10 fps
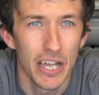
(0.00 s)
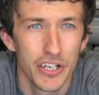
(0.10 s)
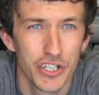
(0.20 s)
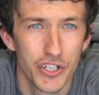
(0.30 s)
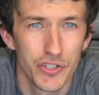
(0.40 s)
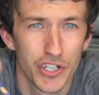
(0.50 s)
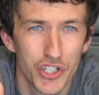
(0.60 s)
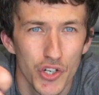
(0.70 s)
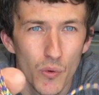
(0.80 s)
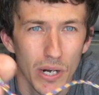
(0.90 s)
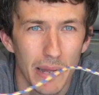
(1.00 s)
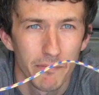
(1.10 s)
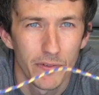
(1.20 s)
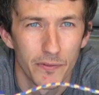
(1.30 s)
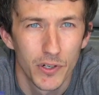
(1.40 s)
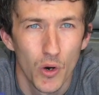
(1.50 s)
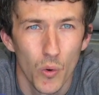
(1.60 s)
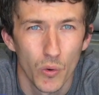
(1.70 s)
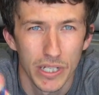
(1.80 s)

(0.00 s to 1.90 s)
Just use a short length of cord.